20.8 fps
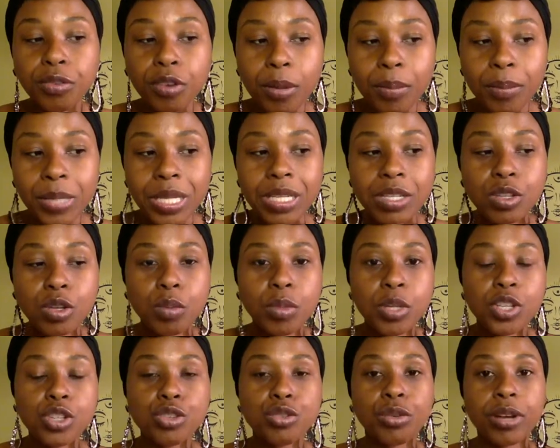from me, so
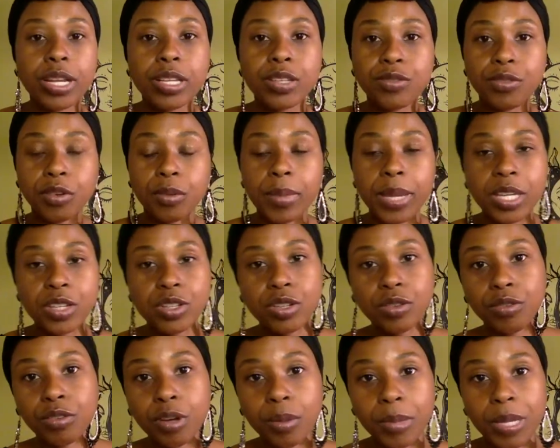much
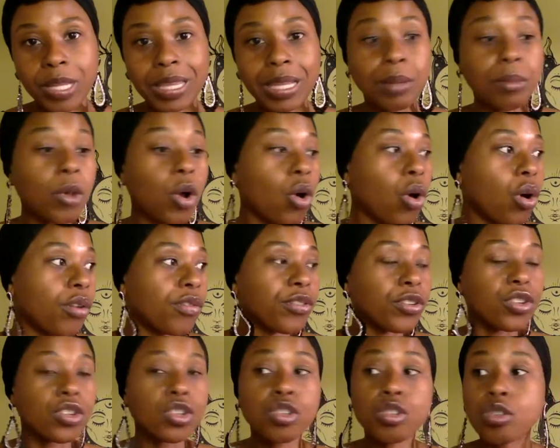transformation from me, that I'm
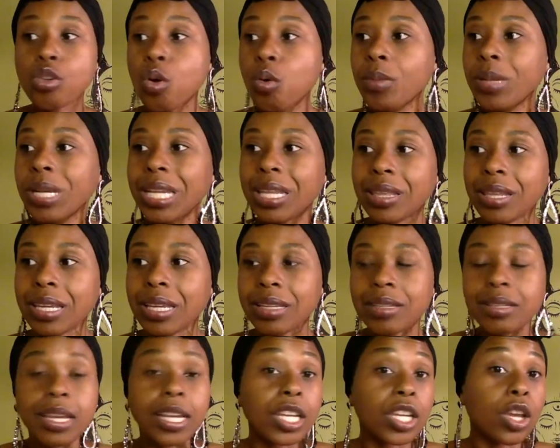offered so many
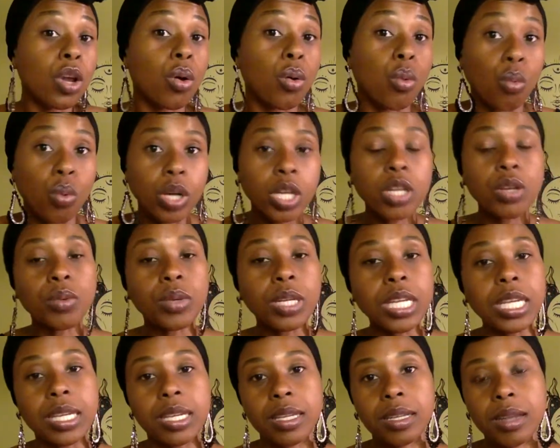things like, yo, what do you
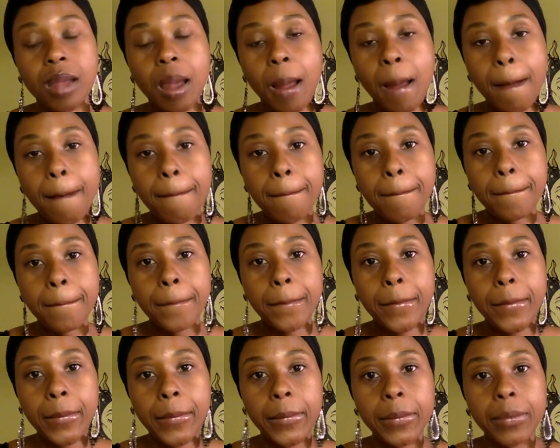need?
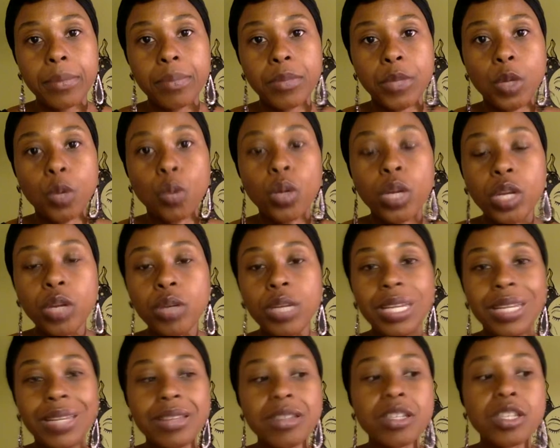What do you
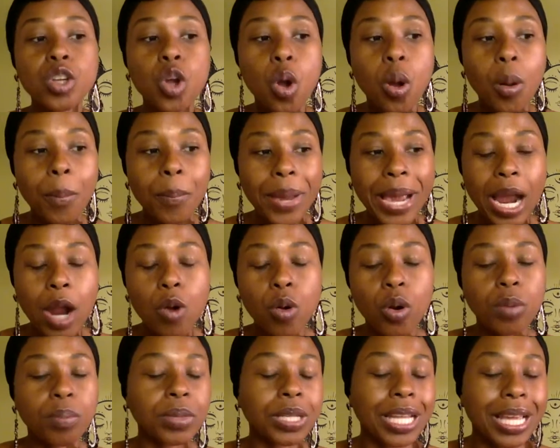need? This is called
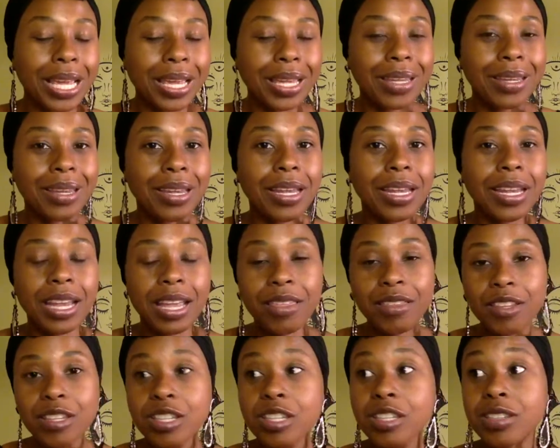power play. And
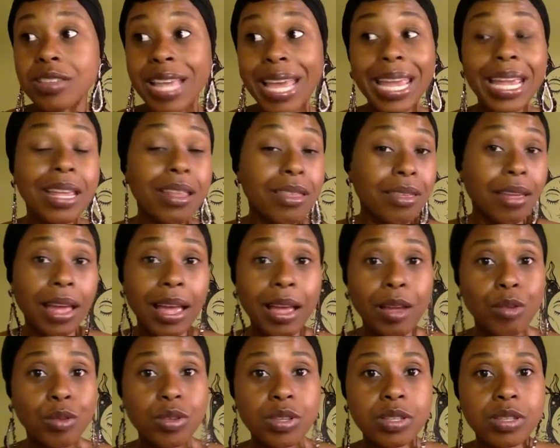this is the eighth
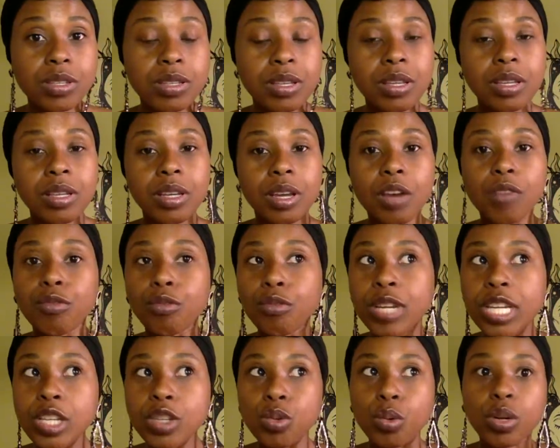house of
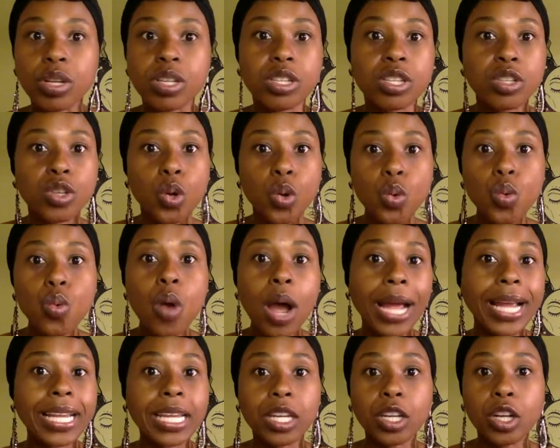resources, who
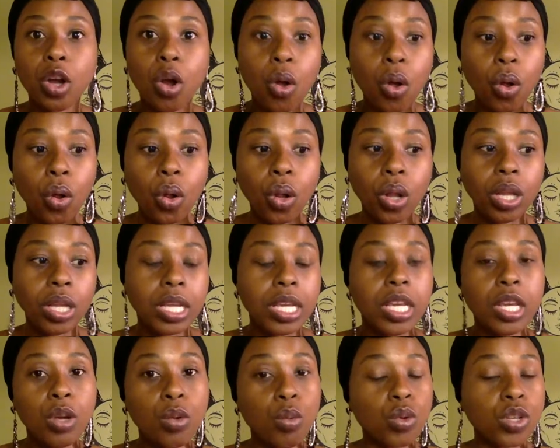I can call.
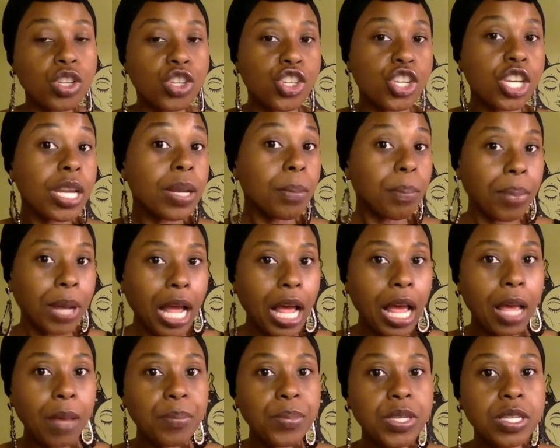When shit
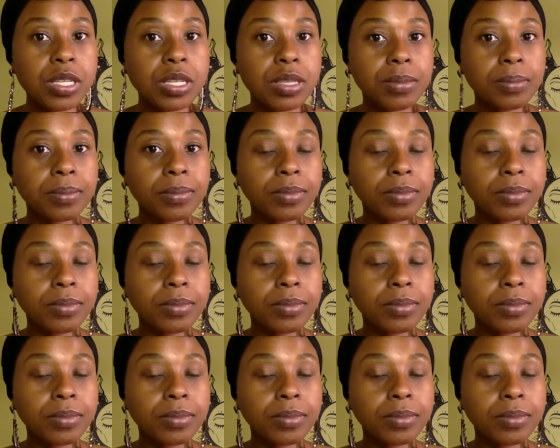pops